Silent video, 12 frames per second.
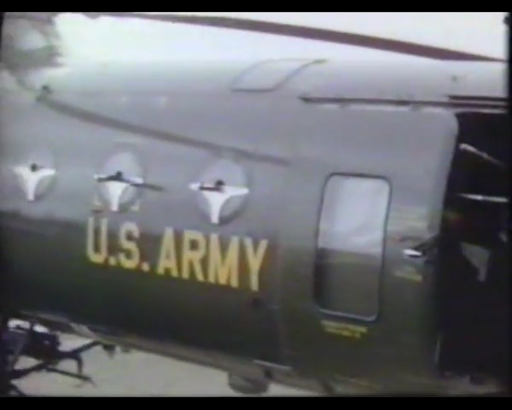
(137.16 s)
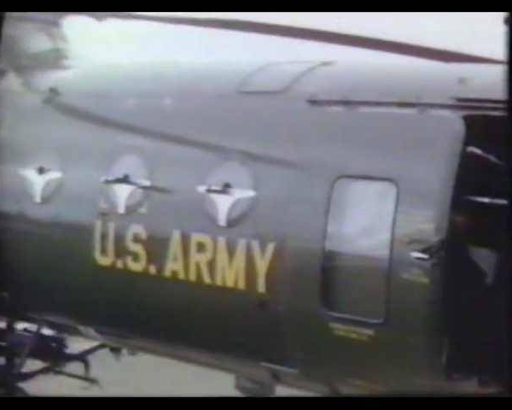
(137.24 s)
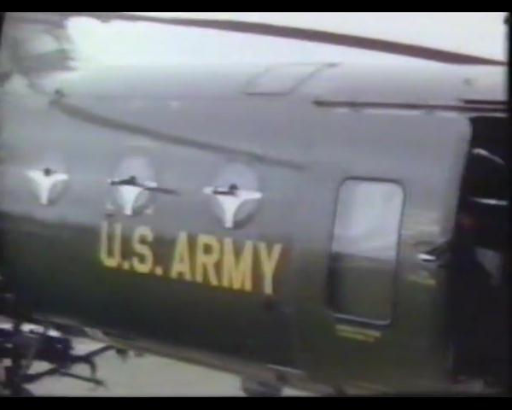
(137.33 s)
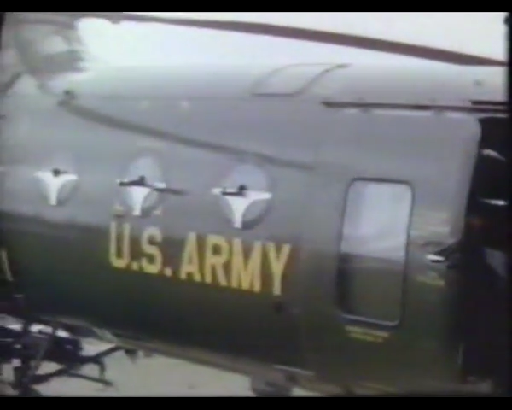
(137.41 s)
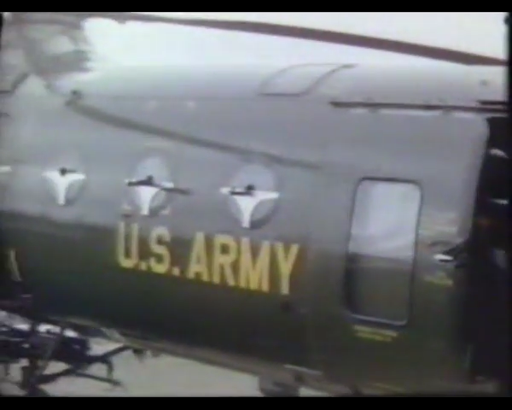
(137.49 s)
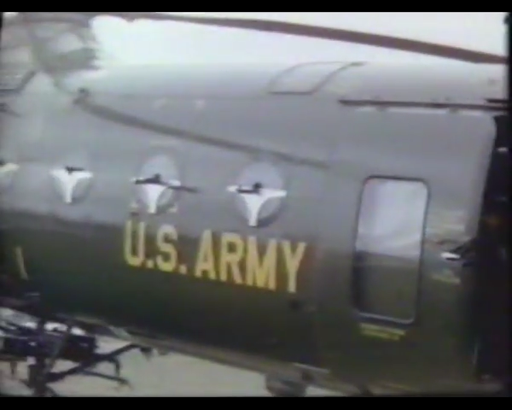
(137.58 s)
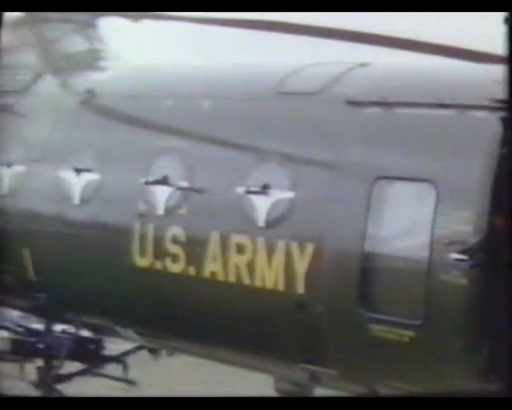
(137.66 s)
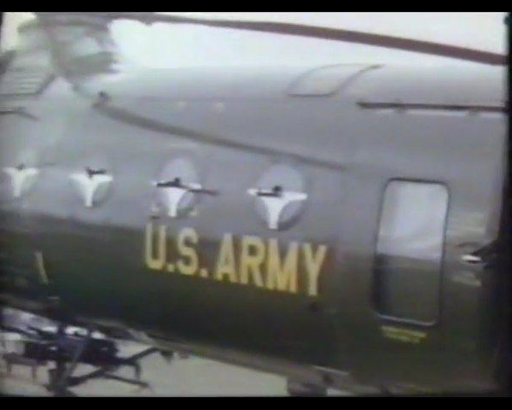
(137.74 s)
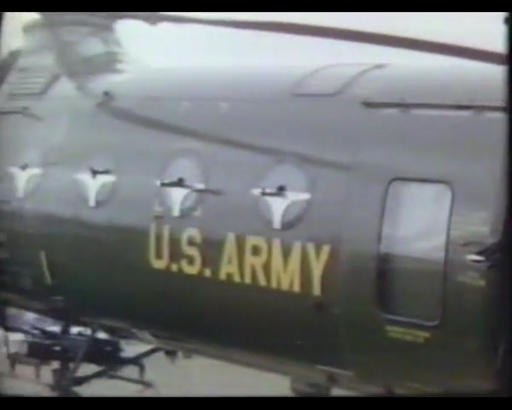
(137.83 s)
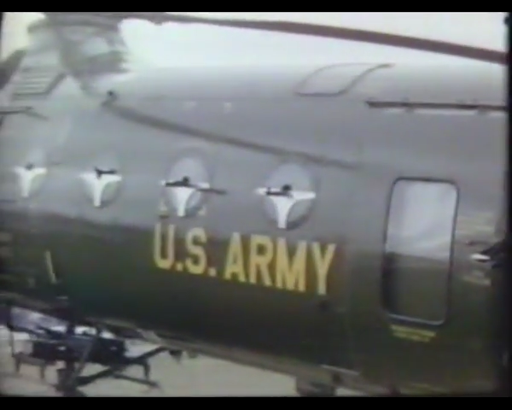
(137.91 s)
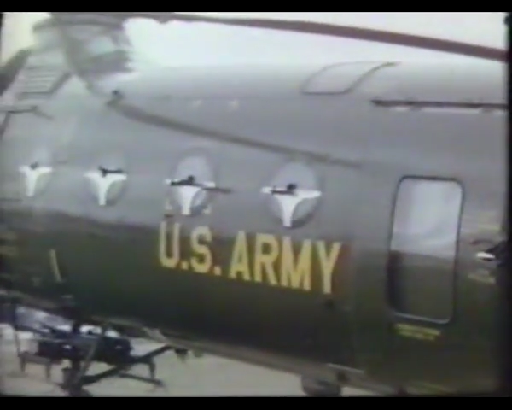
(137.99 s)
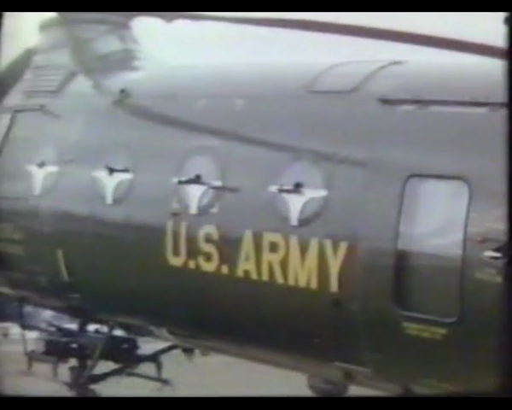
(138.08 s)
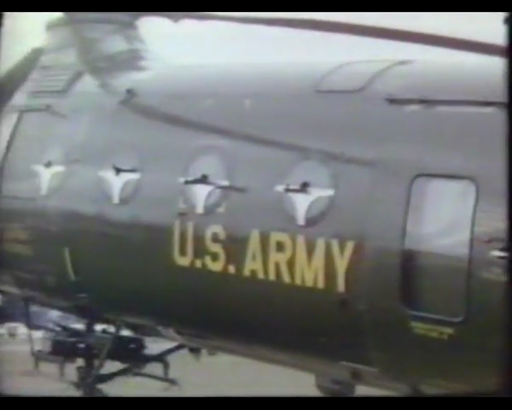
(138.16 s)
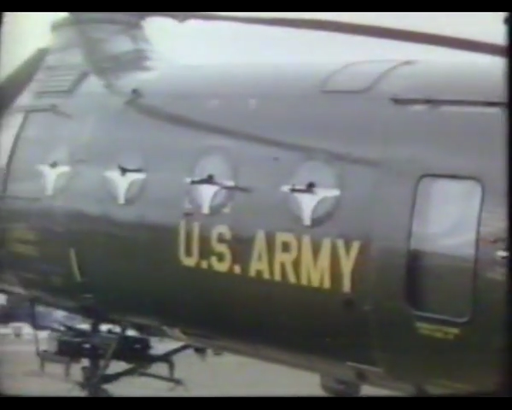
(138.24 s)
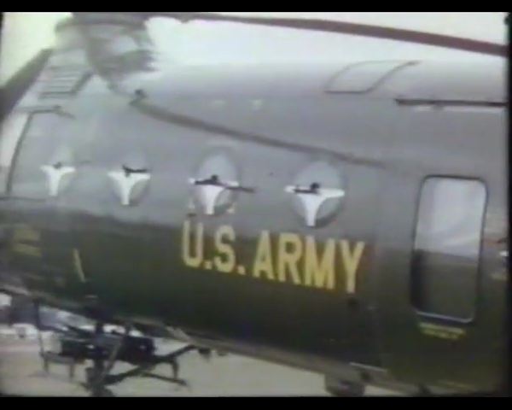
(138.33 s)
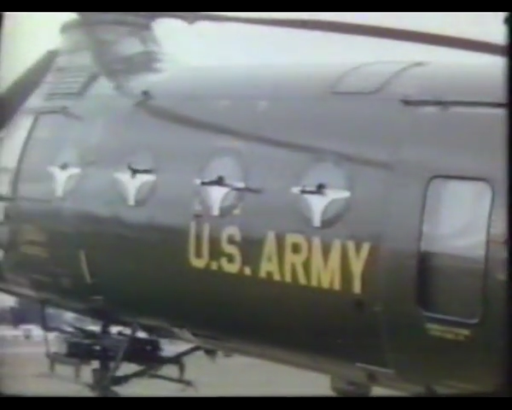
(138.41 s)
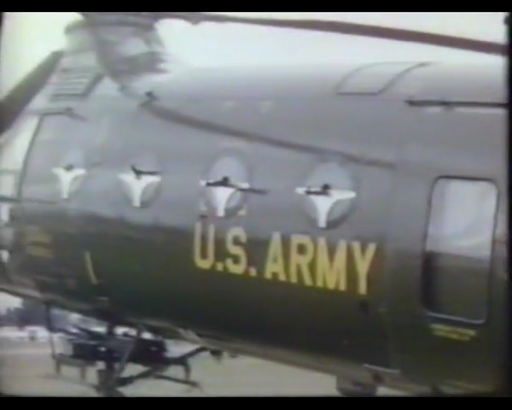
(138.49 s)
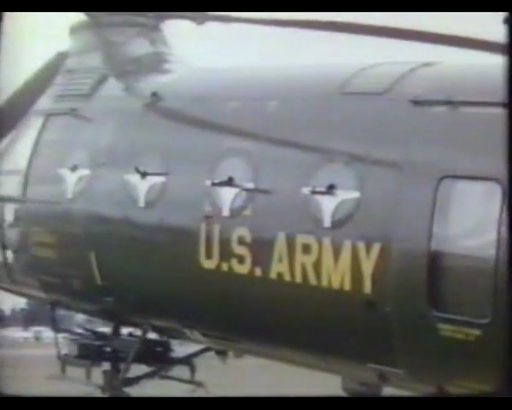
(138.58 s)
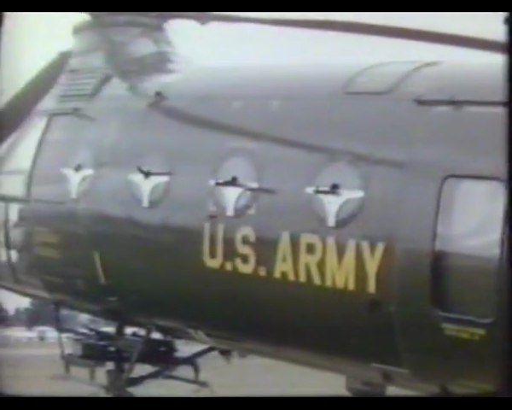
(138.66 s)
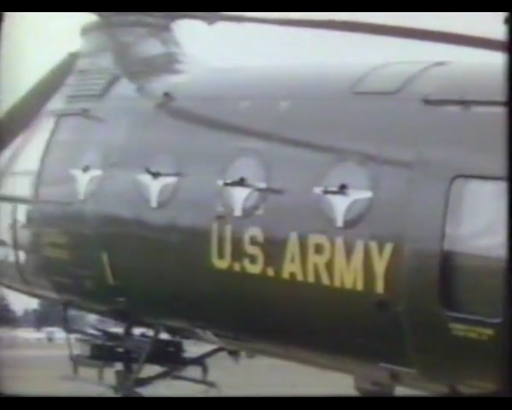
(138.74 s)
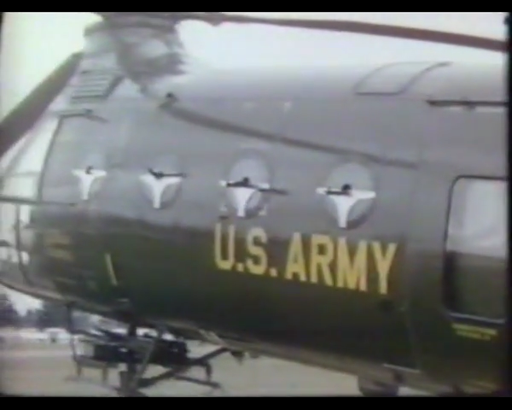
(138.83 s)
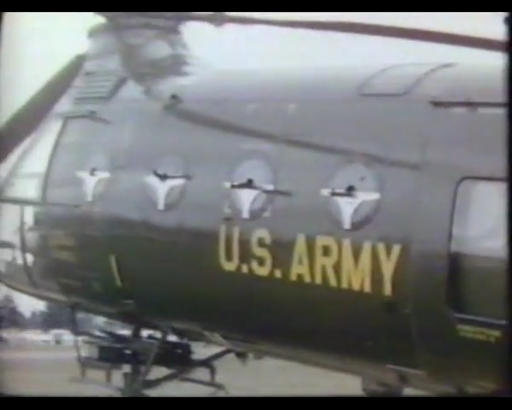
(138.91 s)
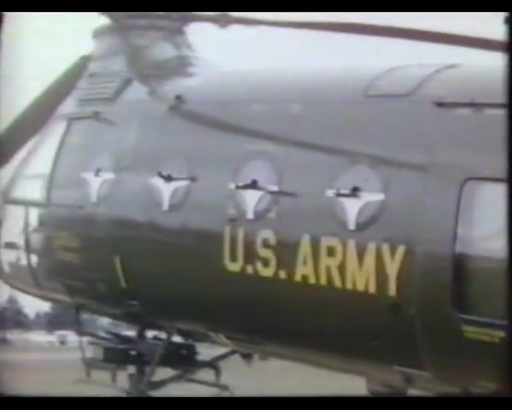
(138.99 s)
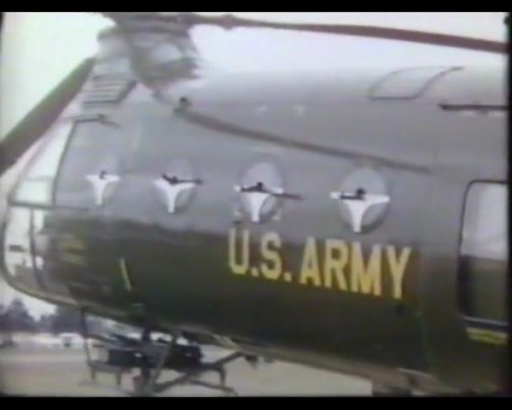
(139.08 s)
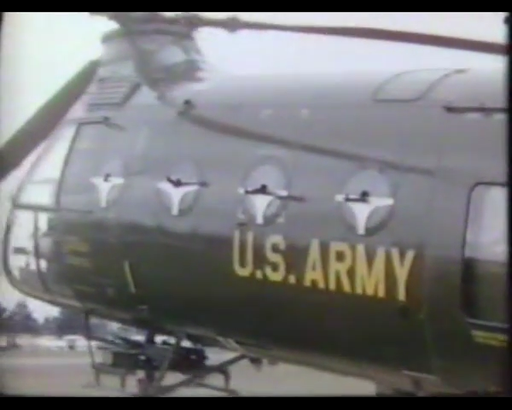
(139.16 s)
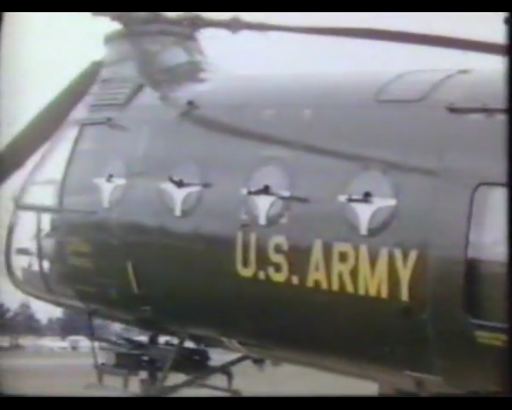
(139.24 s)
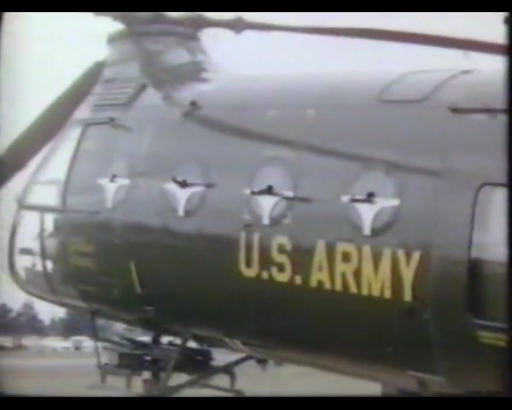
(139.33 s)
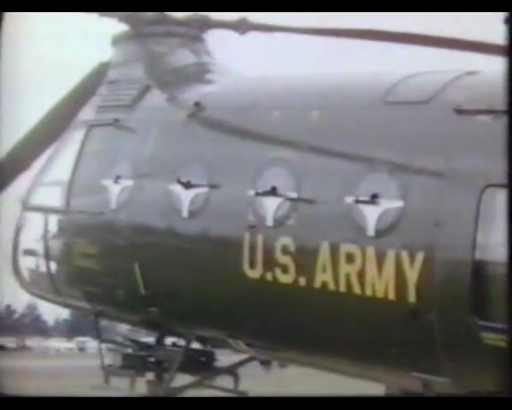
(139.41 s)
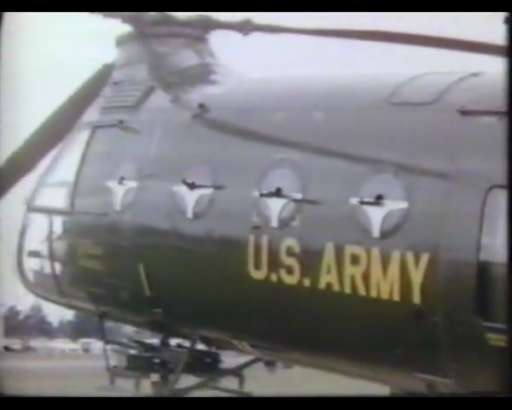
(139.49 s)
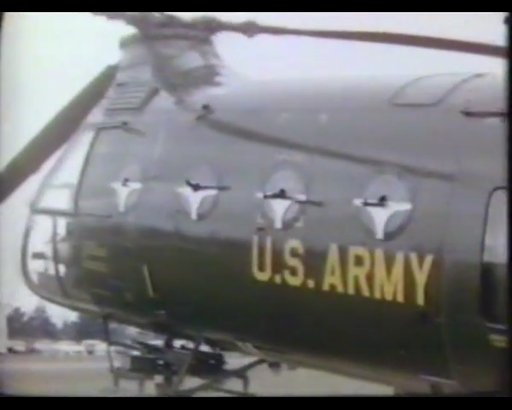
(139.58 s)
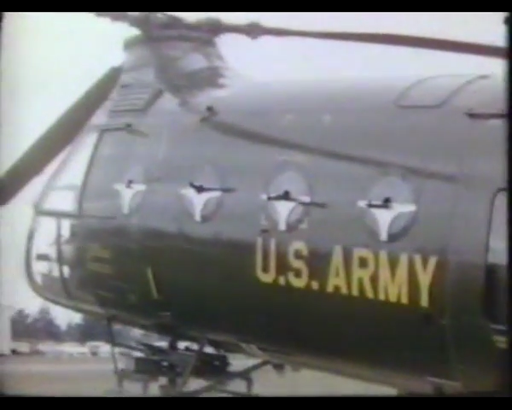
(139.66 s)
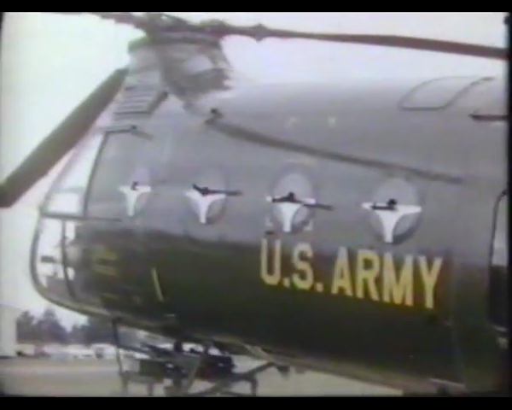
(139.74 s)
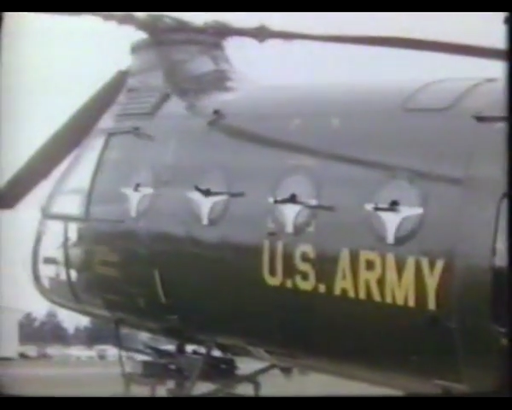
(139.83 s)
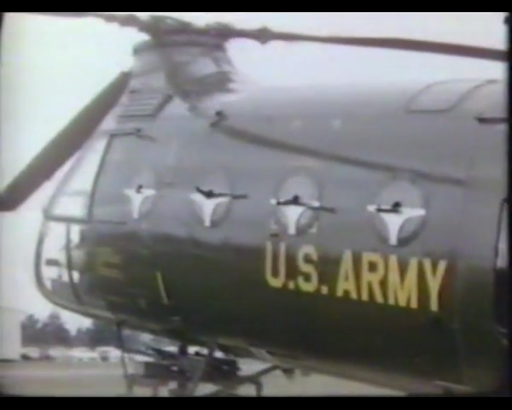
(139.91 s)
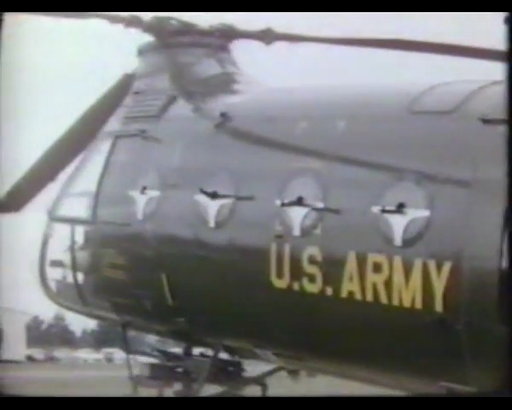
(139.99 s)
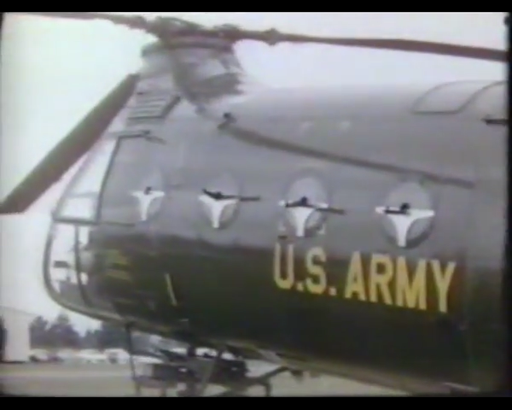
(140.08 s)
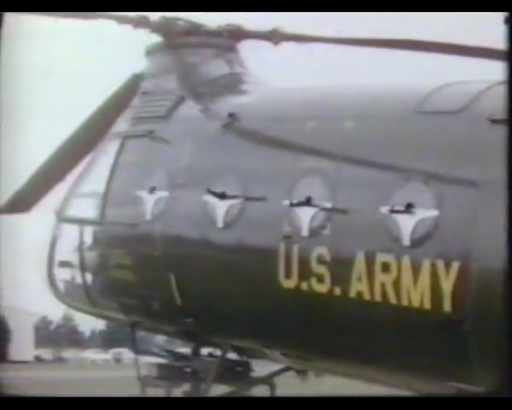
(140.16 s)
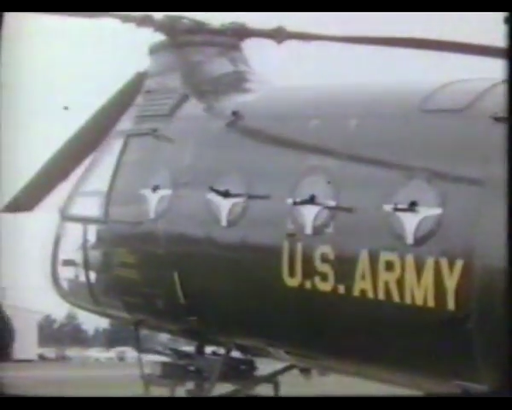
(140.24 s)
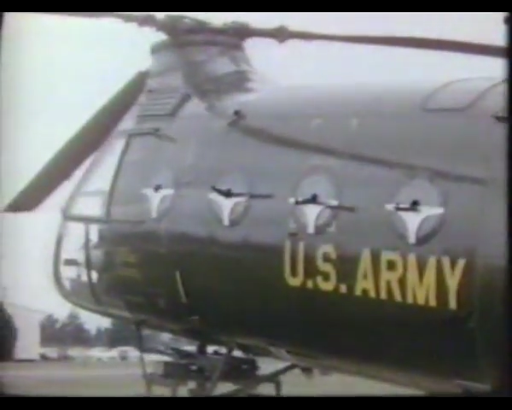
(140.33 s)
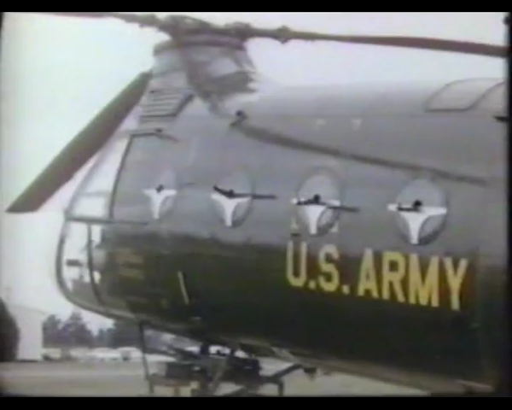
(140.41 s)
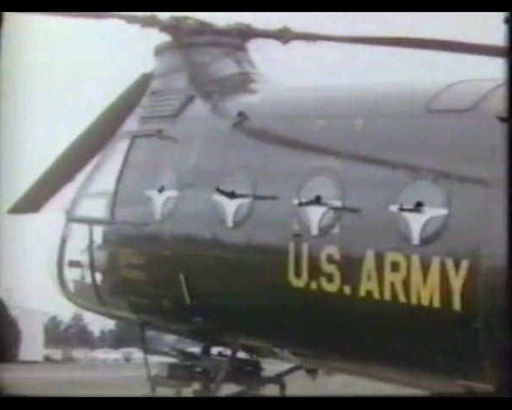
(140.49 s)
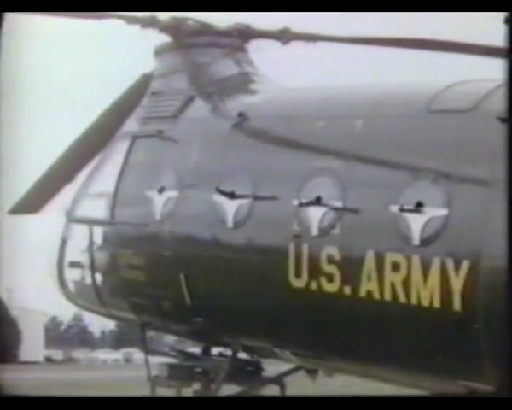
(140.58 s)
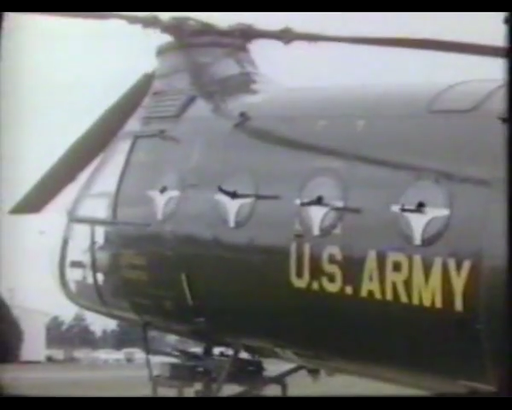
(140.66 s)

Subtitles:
No face is visible, so there are no lips to read.